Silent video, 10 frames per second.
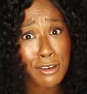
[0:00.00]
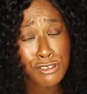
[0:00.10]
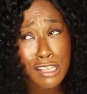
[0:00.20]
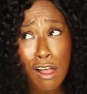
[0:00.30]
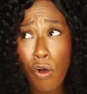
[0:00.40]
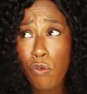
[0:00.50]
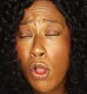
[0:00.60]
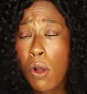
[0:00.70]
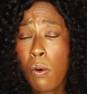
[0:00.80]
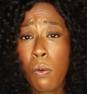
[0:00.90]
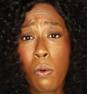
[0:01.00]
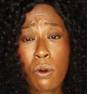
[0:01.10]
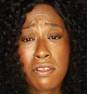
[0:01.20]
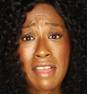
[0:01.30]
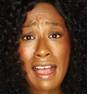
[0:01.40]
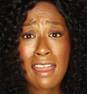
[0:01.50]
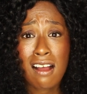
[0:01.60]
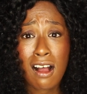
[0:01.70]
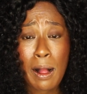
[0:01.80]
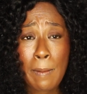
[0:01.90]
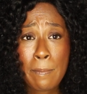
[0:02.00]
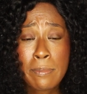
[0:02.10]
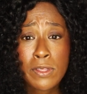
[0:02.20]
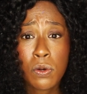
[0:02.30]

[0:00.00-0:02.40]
yourself or that